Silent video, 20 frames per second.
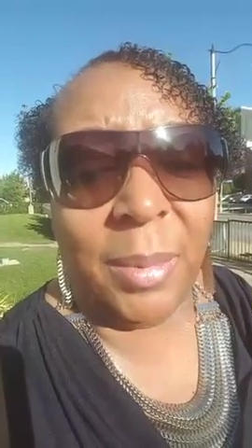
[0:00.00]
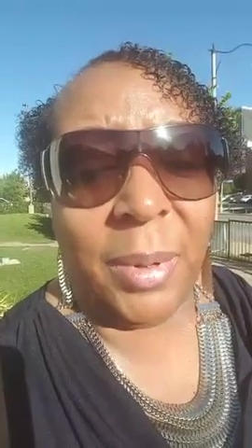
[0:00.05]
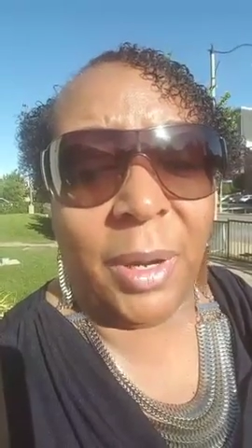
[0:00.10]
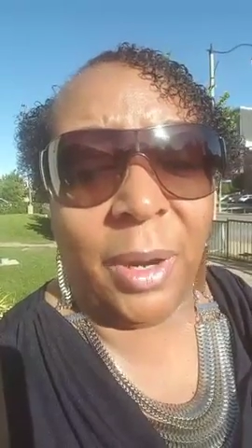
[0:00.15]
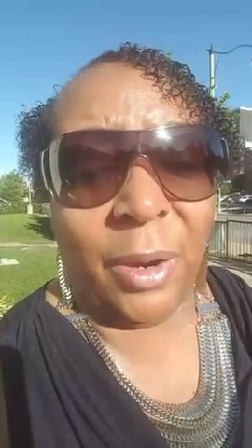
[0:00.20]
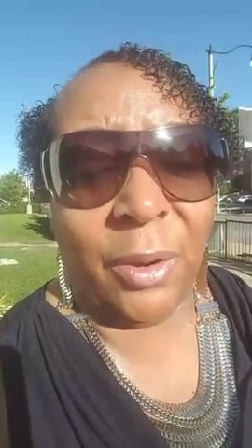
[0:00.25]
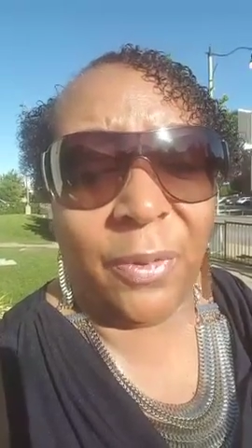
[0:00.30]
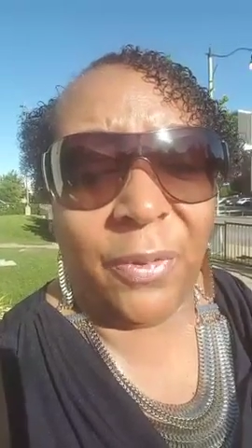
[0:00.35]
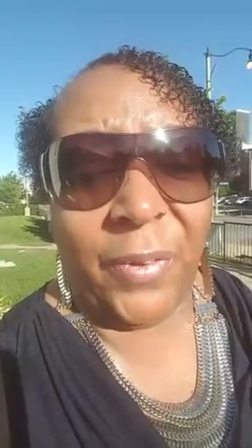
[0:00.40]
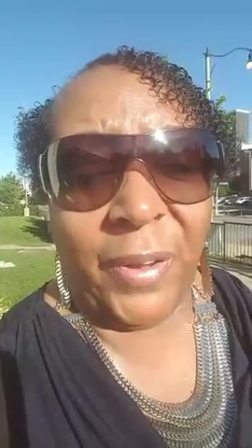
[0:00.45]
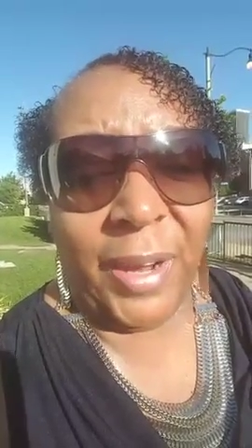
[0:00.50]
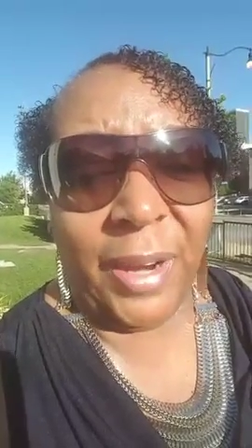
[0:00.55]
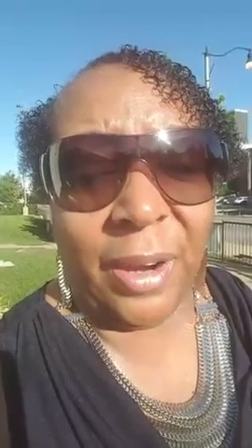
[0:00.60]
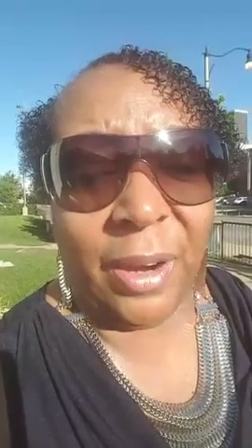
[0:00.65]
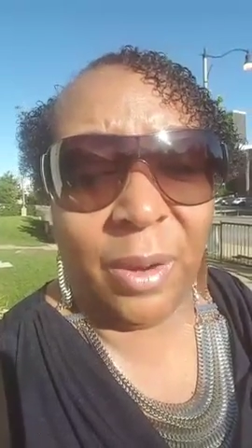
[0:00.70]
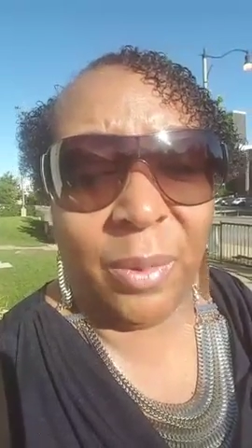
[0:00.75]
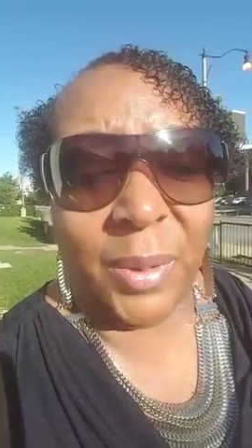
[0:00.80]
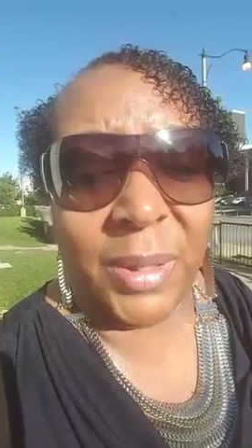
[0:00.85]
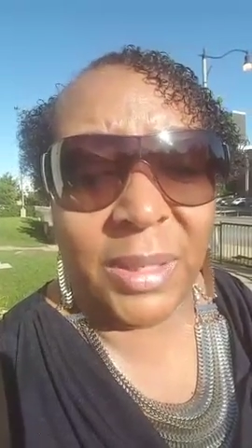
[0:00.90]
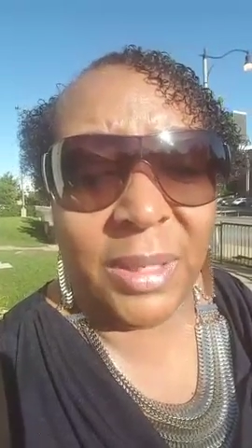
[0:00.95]
But her
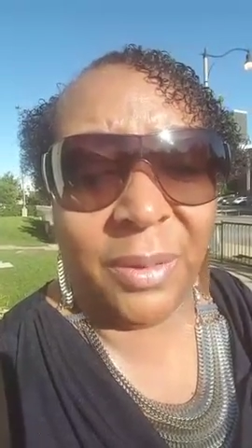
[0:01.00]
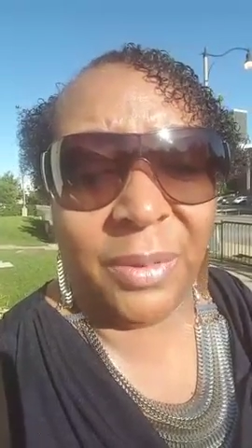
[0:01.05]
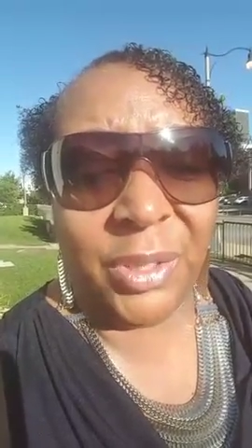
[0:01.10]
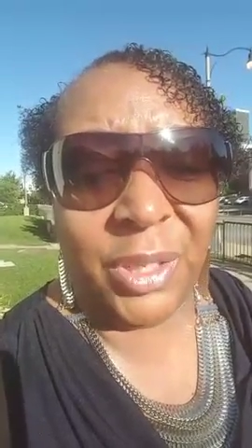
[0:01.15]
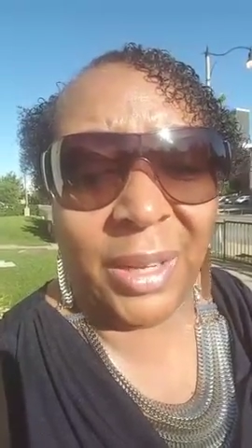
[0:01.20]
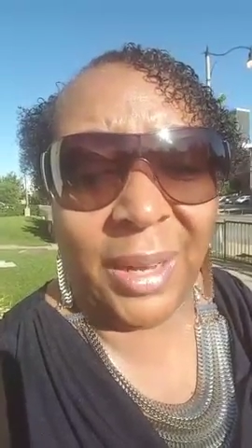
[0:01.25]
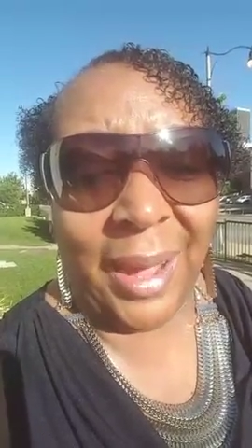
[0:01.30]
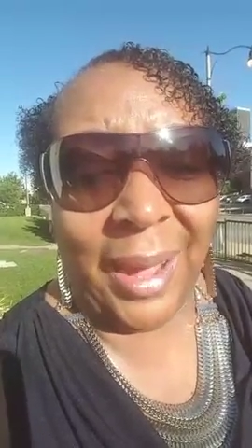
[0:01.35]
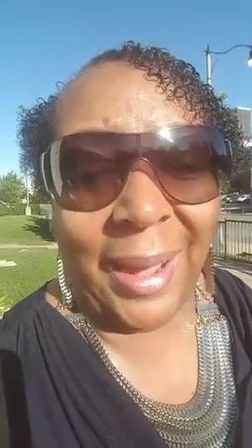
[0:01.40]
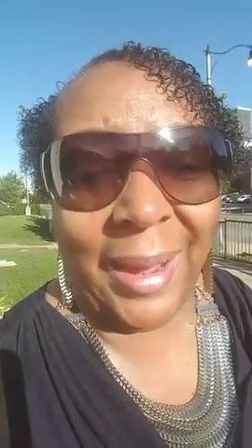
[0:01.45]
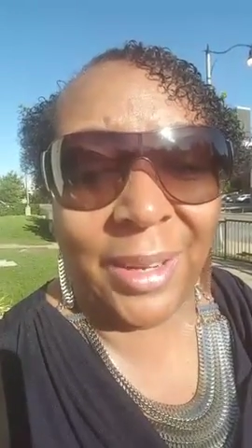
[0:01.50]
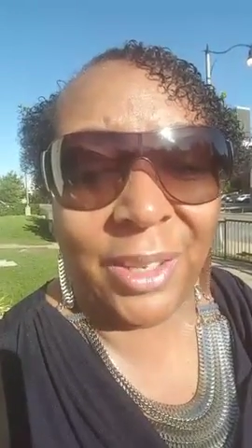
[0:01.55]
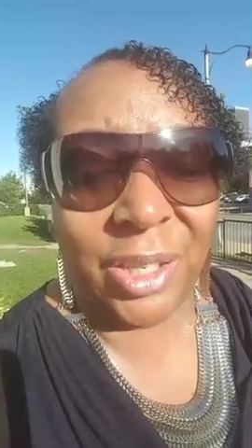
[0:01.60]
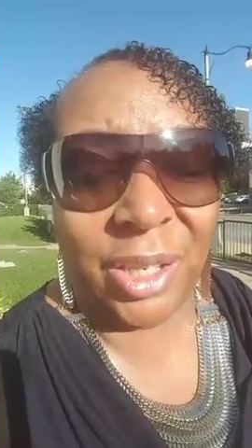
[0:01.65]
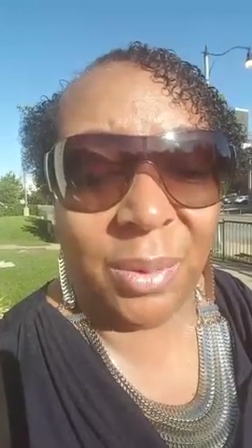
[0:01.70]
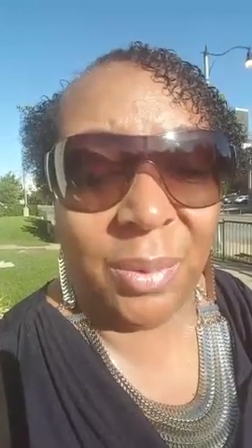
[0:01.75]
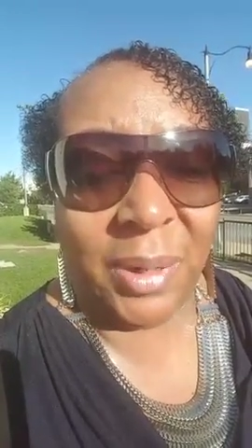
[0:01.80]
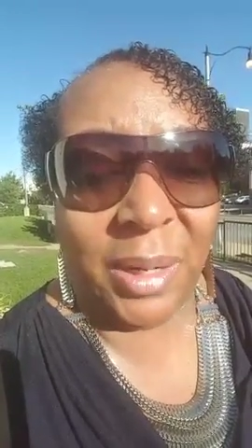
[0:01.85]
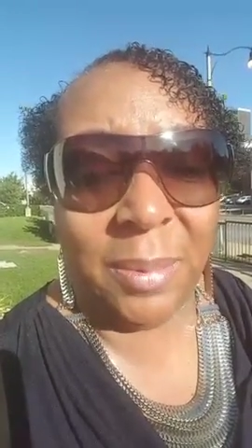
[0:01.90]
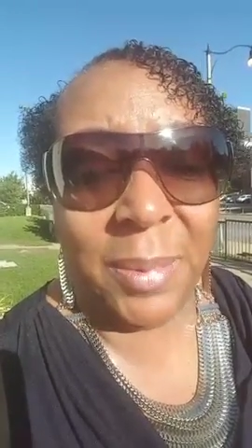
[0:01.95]
fear was if she ate,
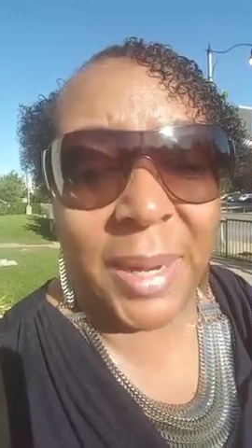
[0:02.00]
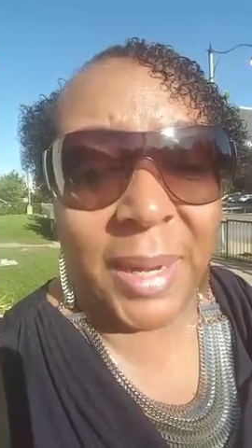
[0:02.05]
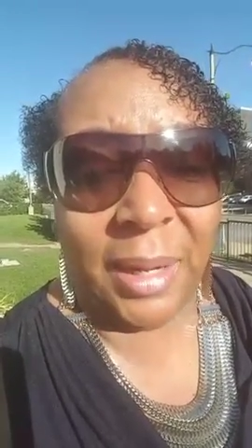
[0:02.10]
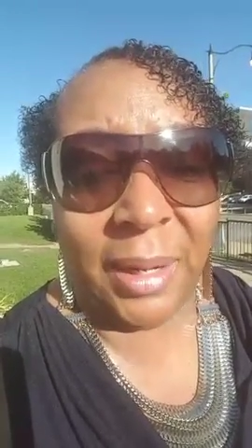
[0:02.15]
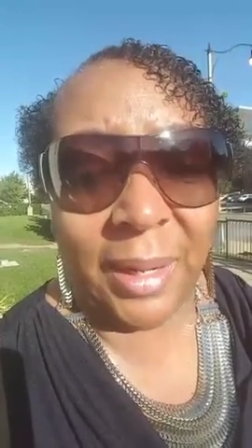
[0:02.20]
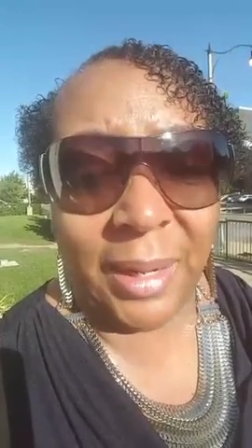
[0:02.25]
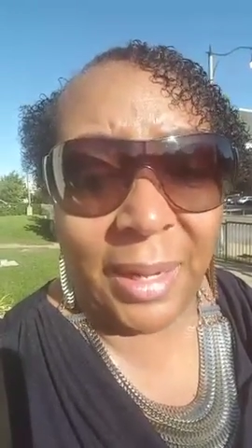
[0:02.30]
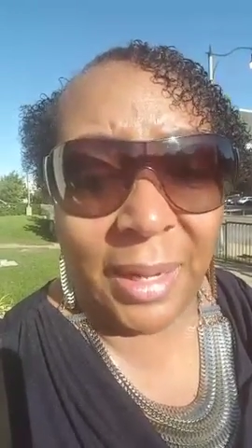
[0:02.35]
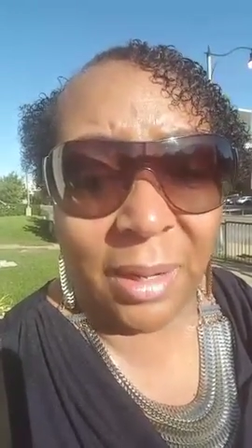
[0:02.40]
she would immediately